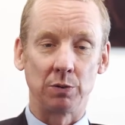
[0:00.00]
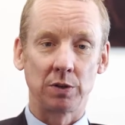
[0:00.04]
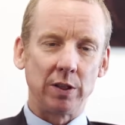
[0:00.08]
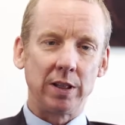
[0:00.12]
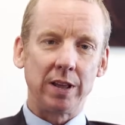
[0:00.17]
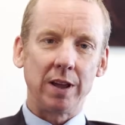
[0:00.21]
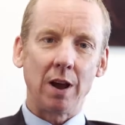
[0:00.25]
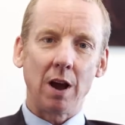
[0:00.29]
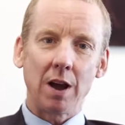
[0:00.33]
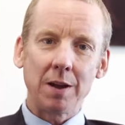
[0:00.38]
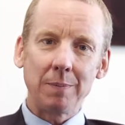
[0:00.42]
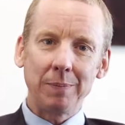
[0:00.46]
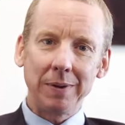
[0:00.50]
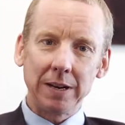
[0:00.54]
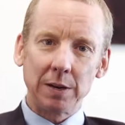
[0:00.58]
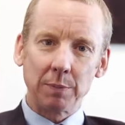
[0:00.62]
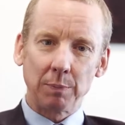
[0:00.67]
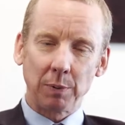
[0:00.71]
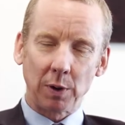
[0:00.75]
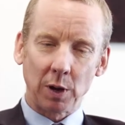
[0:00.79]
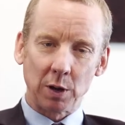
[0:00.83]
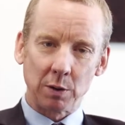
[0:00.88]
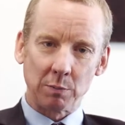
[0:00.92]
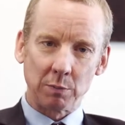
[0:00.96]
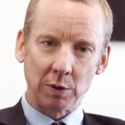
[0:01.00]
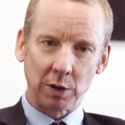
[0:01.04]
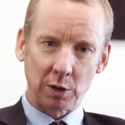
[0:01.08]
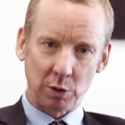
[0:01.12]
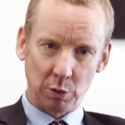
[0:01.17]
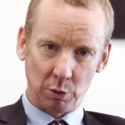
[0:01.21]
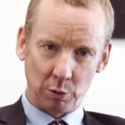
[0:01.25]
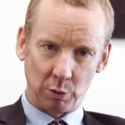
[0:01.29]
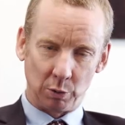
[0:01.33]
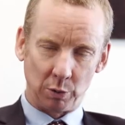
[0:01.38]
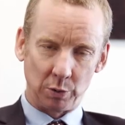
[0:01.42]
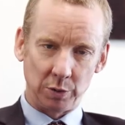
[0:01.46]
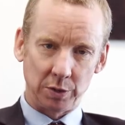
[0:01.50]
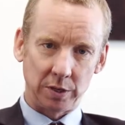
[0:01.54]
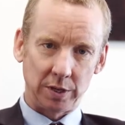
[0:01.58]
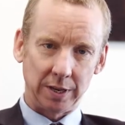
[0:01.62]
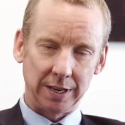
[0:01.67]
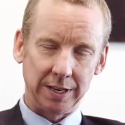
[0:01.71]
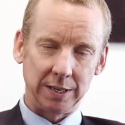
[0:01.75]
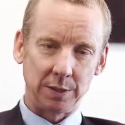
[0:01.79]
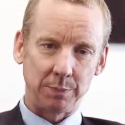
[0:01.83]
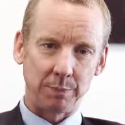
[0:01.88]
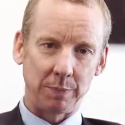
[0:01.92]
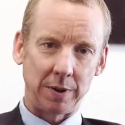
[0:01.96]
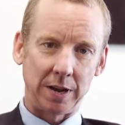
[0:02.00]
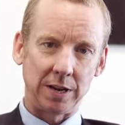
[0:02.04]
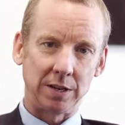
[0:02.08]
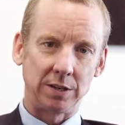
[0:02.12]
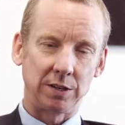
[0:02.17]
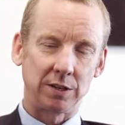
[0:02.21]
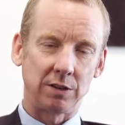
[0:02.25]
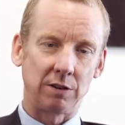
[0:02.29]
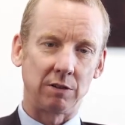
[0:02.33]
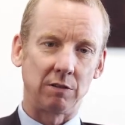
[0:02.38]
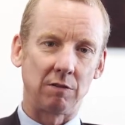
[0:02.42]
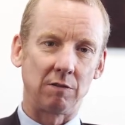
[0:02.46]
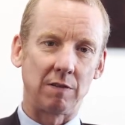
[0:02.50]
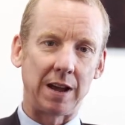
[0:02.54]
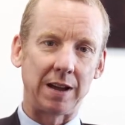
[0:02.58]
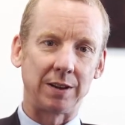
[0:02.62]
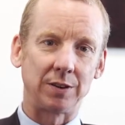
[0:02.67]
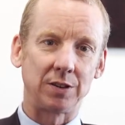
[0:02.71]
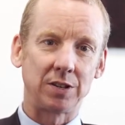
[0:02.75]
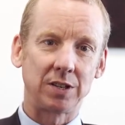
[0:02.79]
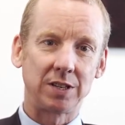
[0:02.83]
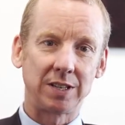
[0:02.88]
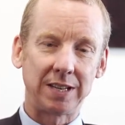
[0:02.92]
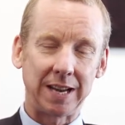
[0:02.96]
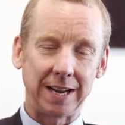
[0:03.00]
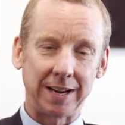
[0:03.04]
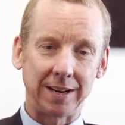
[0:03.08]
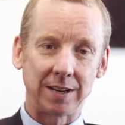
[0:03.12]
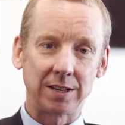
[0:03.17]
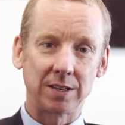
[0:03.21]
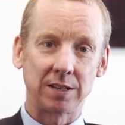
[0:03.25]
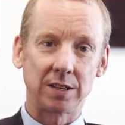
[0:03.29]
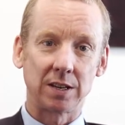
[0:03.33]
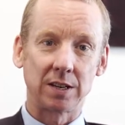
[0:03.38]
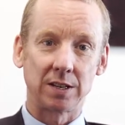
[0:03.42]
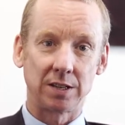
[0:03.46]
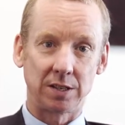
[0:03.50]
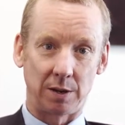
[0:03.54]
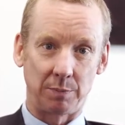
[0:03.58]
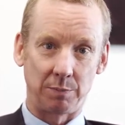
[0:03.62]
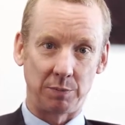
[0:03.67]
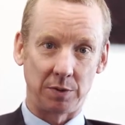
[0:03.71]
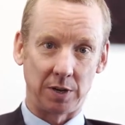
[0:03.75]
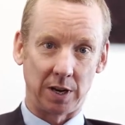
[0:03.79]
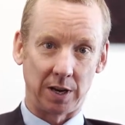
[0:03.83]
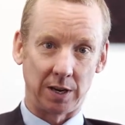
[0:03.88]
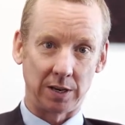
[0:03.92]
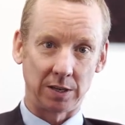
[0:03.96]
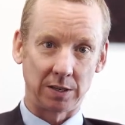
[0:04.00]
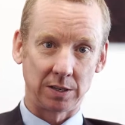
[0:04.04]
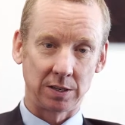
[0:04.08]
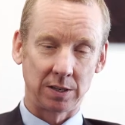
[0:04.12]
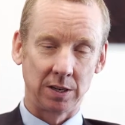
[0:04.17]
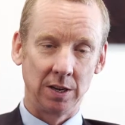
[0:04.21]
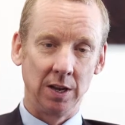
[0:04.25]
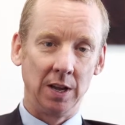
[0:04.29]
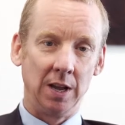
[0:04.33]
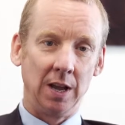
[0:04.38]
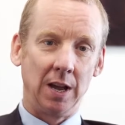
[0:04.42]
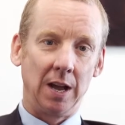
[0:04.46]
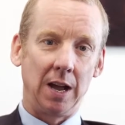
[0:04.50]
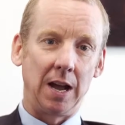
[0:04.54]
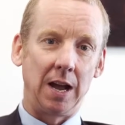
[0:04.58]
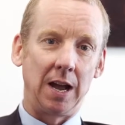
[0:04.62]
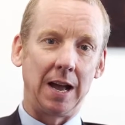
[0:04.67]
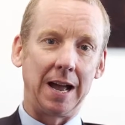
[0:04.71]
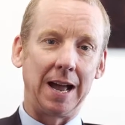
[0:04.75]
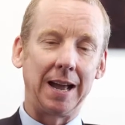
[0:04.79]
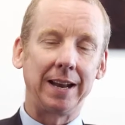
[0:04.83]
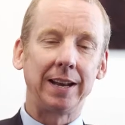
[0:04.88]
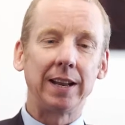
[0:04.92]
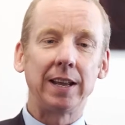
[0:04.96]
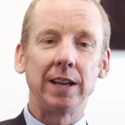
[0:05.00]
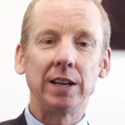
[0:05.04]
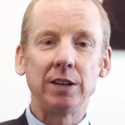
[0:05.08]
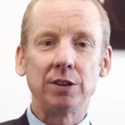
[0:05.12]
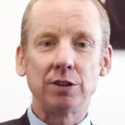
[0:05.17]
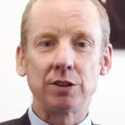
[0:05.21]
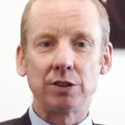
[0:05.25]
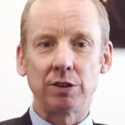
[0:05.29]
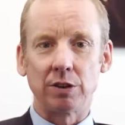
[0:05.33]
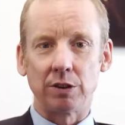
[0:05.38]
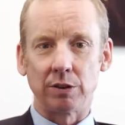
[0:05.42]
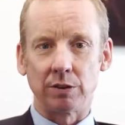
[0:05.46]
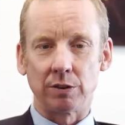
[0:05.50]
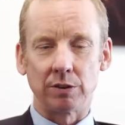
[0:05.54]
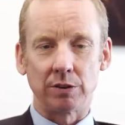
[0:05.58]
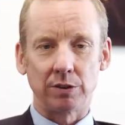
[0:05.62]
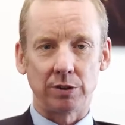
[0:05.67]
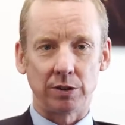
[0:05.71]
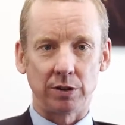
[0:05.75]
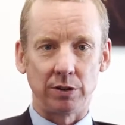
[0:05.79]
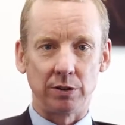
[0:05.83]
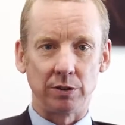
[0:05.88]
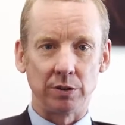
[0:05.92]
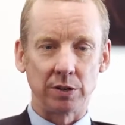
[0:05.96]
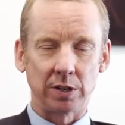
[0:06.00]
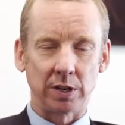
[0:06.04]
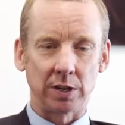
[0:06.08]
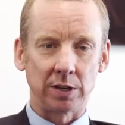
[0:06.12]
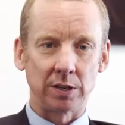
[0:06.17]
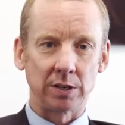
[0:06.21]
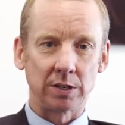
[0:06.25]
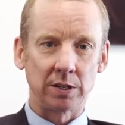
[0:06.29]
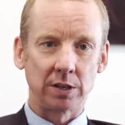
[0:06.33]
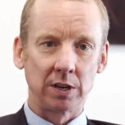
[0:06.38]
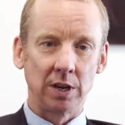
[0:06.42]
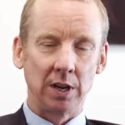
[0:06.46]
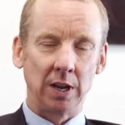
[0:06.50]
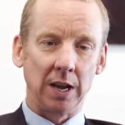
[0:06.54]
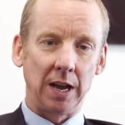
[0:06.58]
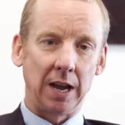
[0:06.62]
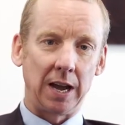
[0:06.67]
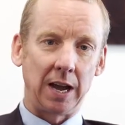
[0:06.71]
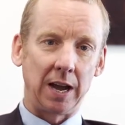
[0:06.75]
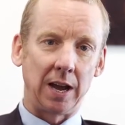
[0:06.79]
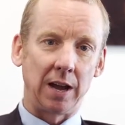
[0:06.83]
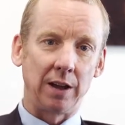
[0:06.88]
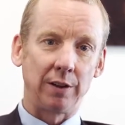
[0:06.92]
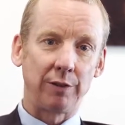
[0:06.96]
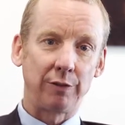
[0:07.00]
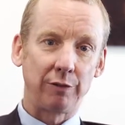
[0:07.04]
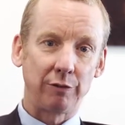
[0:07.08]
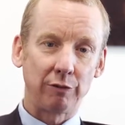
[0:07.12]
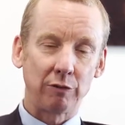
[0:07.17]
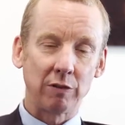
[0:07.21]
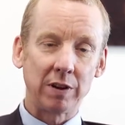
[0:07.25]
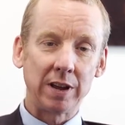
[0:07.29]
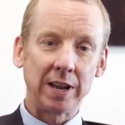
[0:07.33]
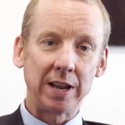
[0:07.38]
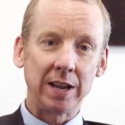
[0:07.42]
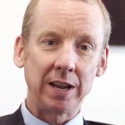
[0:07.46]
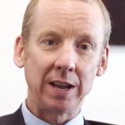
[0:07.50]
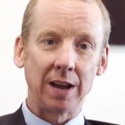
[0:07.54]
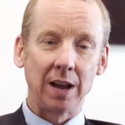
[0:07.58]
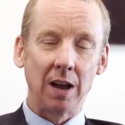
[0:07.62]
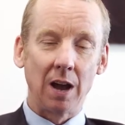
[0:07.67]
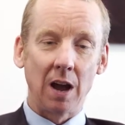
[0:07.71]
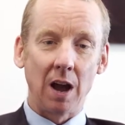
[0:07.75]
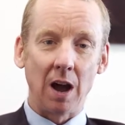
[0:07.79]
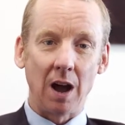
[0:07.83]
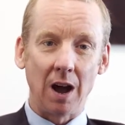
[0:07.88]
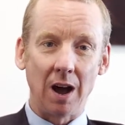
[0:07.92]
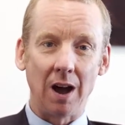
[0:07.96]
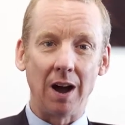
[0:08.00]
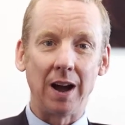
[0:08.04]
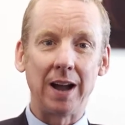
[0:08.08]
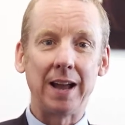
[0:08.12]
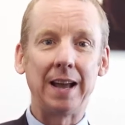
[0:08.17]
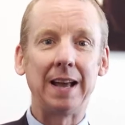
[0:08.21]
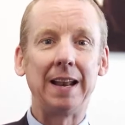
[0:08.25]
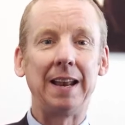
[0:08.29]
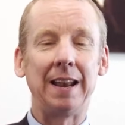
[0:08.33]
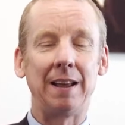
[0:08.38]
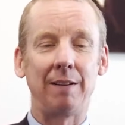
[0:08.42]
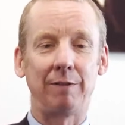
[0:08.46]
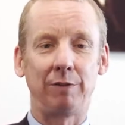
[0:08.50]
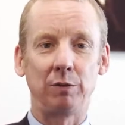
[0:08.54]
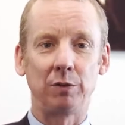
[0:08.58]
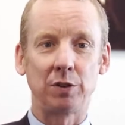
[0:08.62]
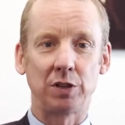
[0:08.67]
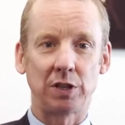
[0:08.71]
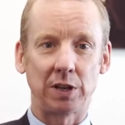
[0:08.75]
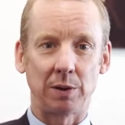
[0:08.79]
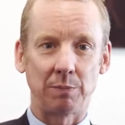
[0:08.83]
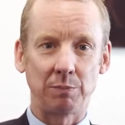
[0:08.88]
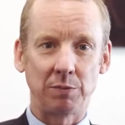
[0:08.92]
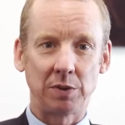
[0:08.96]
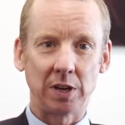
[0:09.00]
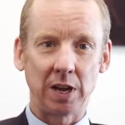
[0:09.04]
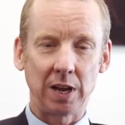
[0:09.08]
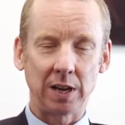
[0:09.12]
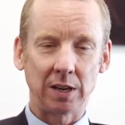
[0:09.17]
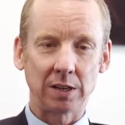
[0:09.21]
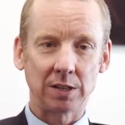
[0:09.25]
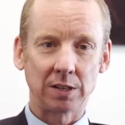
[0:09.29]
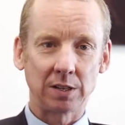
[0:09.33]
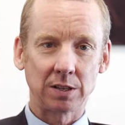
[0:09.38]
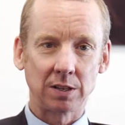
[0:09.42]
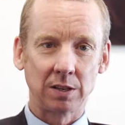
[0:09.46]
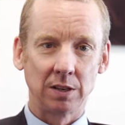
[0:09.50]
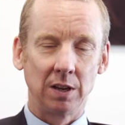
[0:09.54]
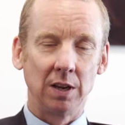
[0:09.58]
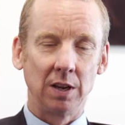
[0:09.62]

The IB Diploma course is based around 6 subjects, and each student chooses 3 higher level subjects